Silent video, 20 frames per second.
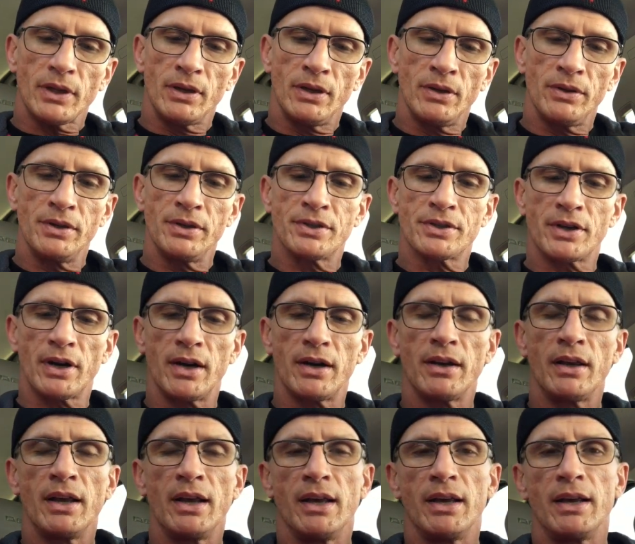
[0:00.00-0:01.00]
you start
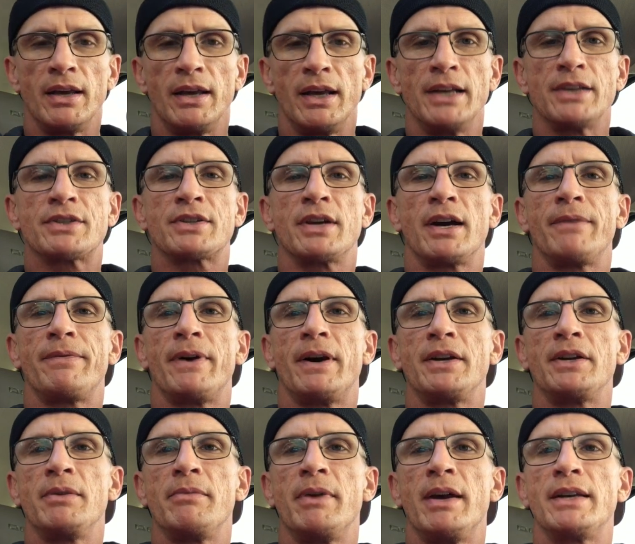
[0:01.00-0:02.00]
it's tough
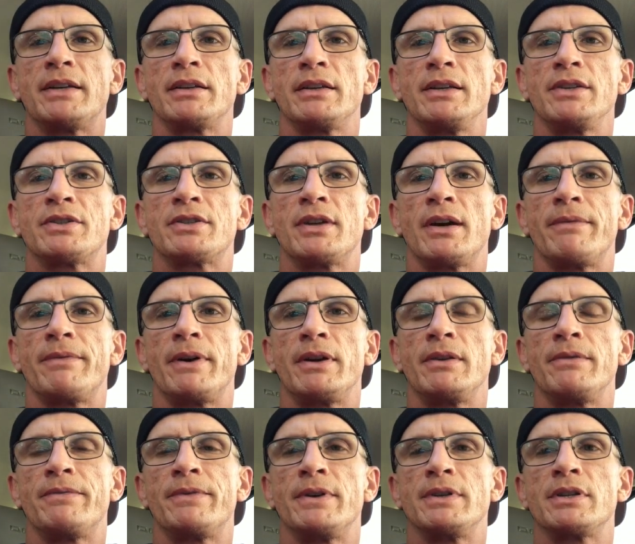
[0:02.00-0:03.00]
on you mentally, it's tough on
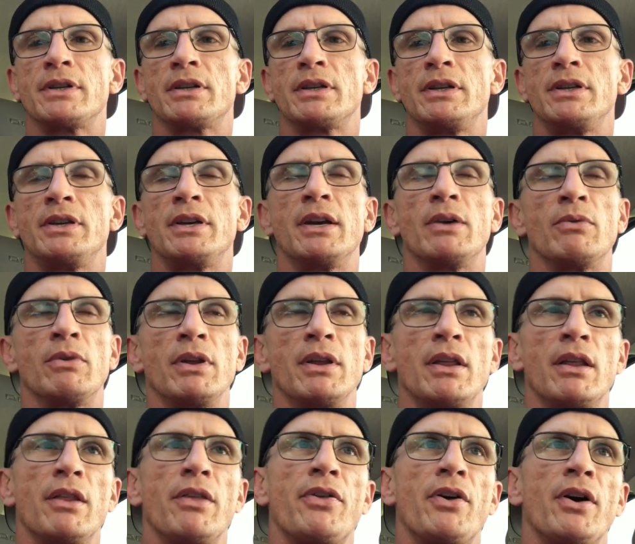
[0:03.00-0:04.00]
you physically. You get
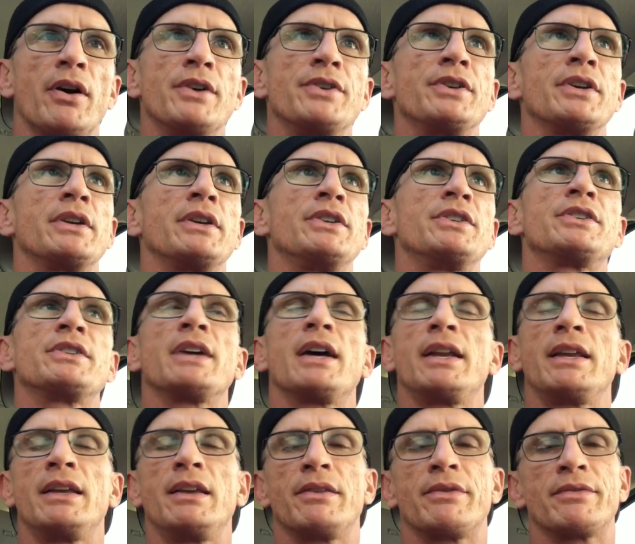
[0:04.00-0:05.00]
really lethargic. You just got
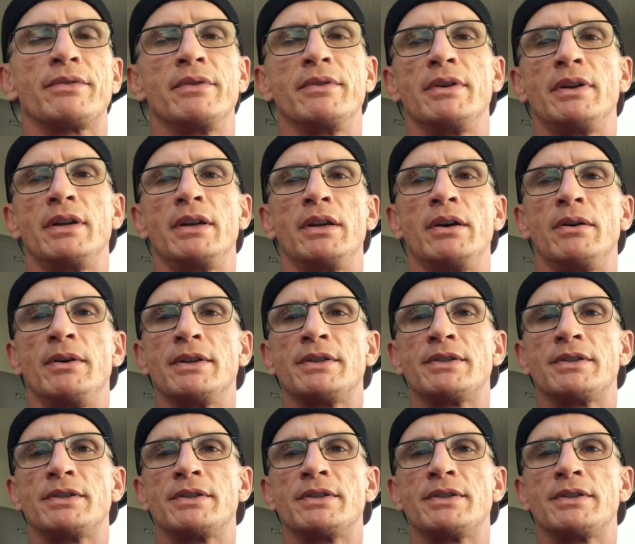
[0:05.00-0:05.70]
to get through it. You know,